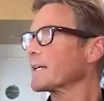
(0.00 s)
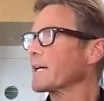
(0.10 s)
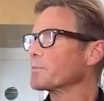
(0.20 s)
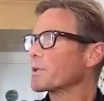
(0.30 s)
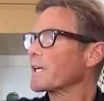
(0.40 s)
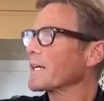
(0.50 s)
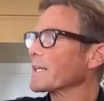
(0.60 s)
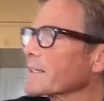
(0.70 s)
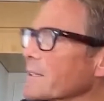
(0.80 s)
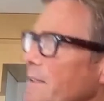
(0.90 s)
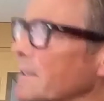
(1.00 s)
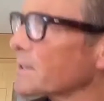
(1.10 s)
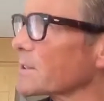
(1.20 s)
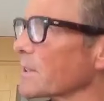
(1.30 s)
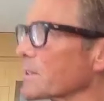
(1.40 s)
And Brian, I think
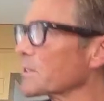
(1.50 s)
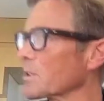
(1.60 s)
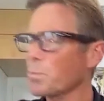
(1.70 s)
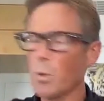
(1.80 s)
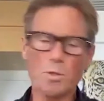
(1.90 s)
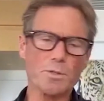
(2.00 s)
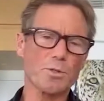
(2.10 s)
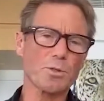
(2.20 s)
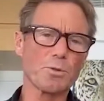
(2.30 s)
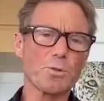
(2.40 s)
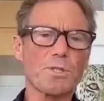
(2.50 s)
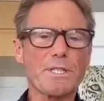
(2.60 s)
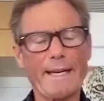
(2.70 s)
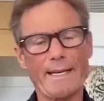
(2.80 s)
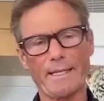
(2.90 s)
it's so important to
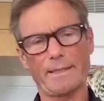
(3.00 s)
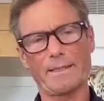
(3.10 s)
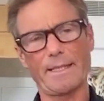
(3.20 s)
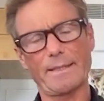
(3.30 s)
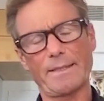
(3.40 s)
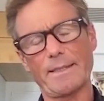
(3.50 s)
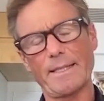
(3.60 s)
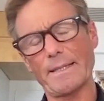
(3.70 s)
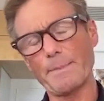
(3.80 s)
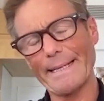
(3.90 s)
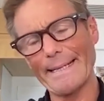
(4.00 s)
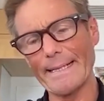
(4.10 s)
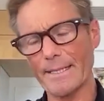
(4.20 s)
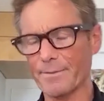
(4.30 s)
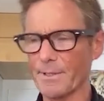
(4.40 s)
say at the
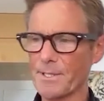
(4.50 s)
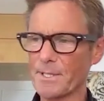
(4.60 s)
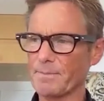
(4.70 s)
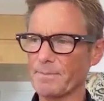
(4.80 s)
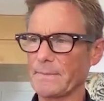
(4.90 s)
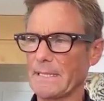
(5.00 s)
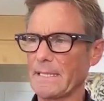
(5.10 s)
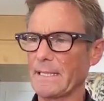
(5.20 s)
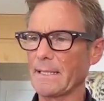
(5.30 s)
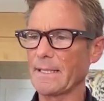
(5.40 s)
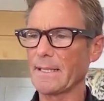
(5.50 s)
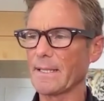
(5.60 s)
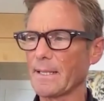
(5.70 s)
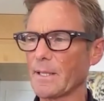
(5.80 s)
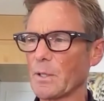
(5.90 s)
beginning of this,
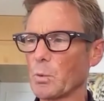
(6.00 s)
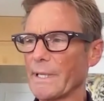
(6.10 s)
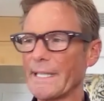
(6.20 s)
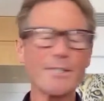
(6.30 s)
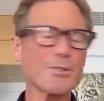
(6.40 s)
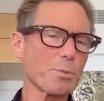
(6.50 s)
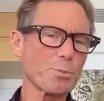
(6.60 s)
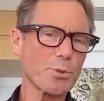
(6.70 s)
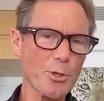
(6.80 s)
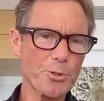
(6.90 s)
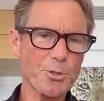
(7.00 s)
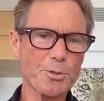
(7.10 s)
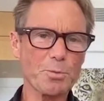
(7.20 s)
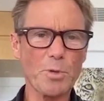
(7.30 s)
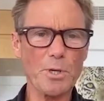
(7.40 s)
we need to
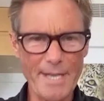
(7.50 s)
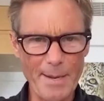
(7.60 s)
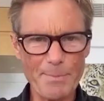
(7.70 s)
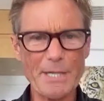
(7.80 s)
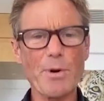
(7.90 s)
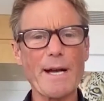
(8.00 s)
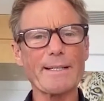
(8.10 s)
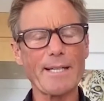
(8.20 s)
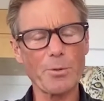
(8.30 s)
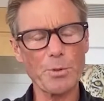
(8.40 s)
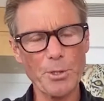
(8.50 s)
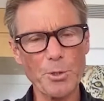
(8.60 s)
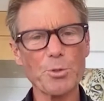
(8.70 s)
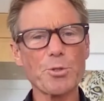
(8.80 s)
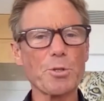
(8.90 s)
approach what's happening right now with
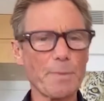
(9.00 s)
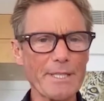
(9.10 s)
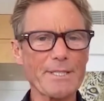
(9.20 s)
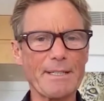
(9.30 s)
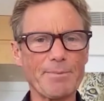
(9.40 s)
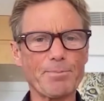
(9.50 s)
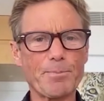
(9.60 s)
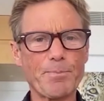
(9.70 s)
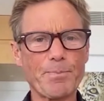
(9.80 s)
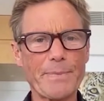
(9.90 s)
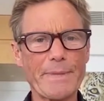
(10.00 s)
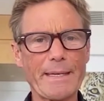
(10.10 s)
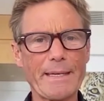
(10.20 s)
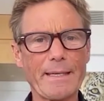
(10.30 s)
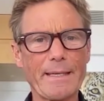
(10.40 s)
huge humility.
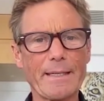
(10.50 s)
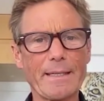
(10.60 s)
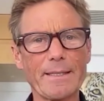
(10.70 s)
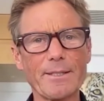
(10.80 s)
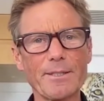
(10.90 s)
Yeah.